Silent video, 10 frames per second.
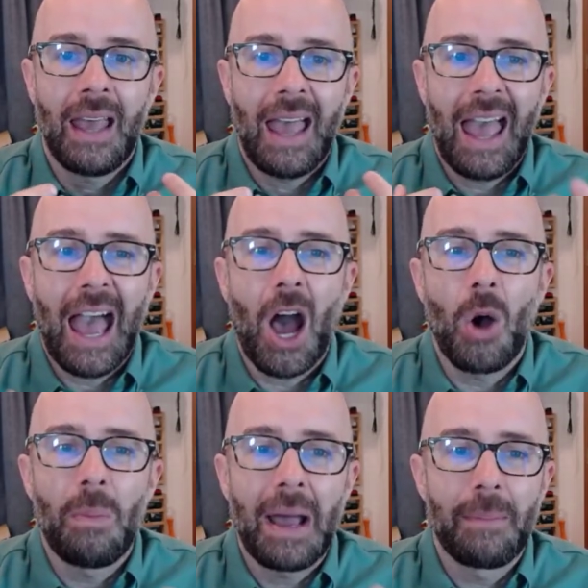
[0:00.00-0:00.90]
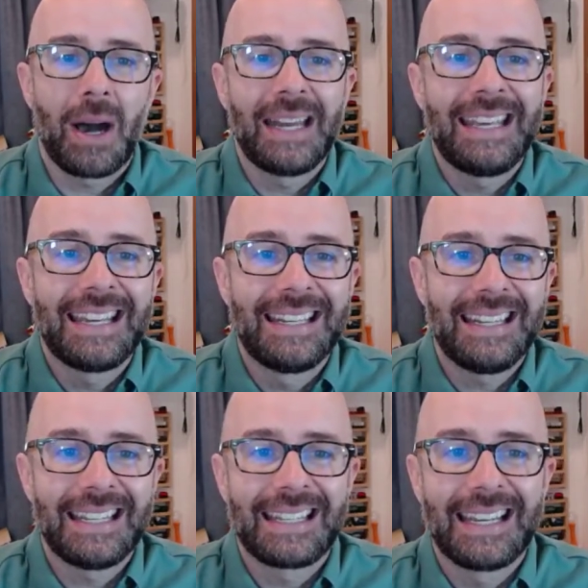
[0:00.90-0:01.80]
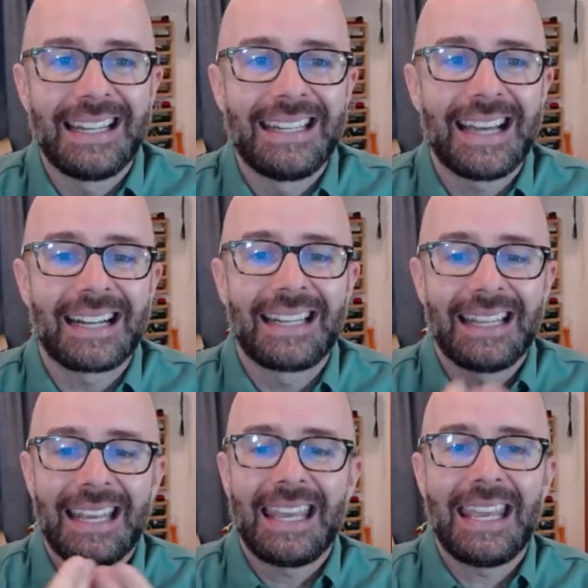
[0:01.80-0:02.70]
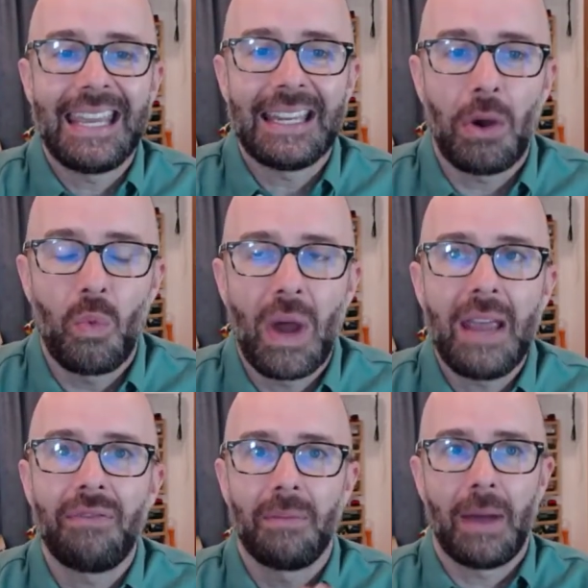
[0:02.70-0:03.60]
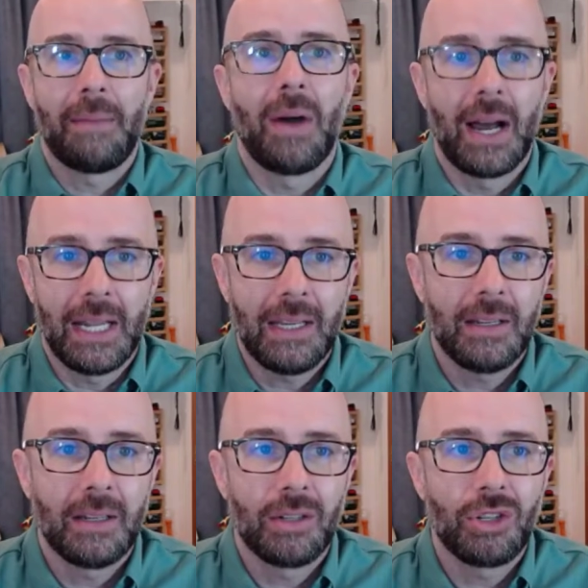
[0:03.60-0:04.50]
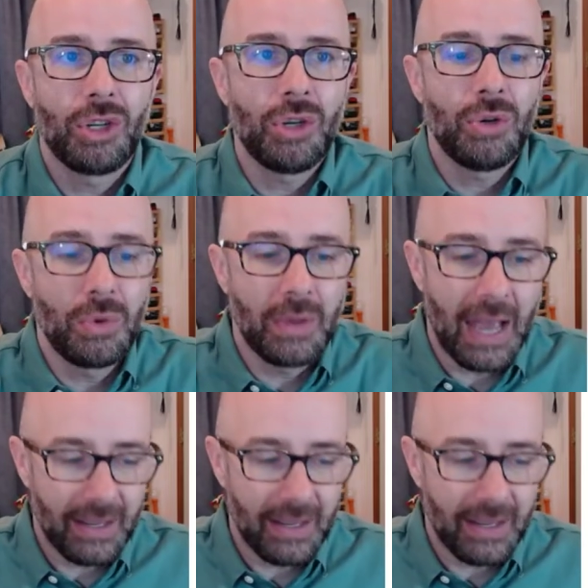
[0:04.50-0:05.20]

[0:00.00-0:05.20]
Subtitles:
how my body is conducting the heat away from my body to that